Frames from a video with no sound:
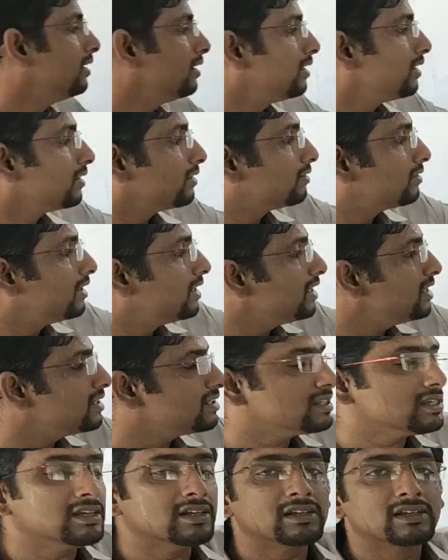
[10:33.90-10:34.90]

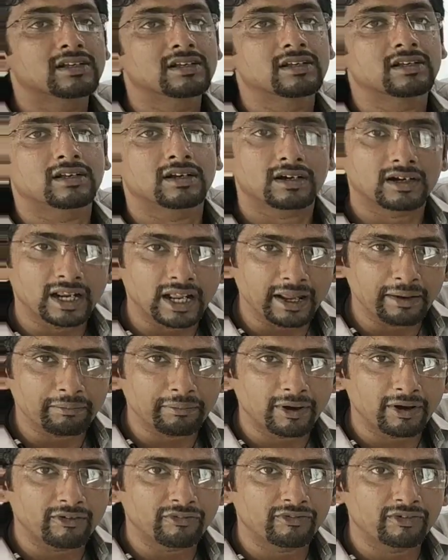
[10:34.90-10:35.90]
These type
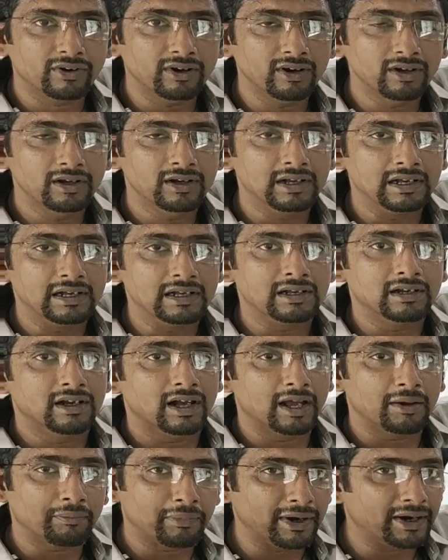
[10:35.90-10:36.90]
of
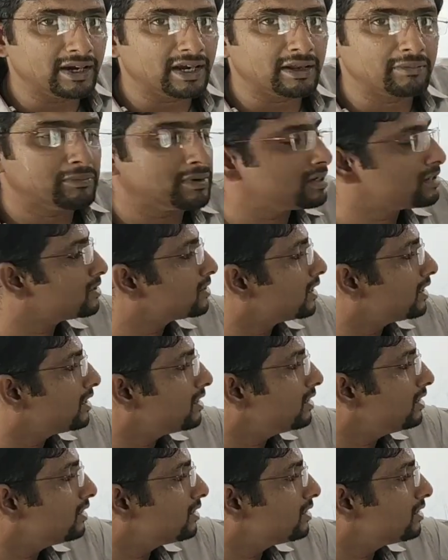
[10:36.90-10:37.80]
ependymal cells